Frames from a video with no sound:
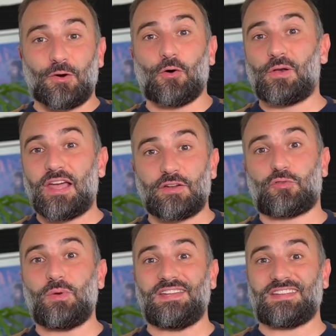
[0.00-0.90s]
online
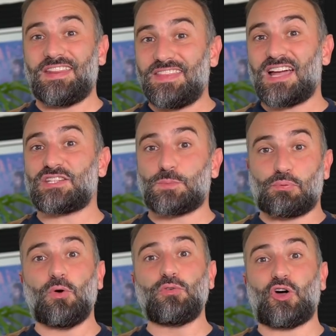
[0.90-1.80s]
suite, and that's
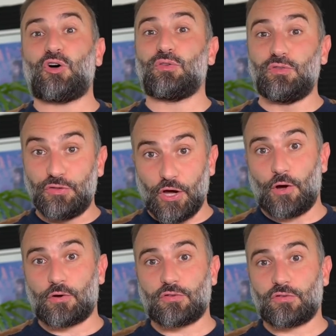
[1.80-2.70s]
Proton
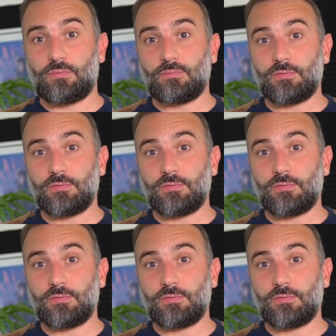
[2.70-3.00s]
Docs.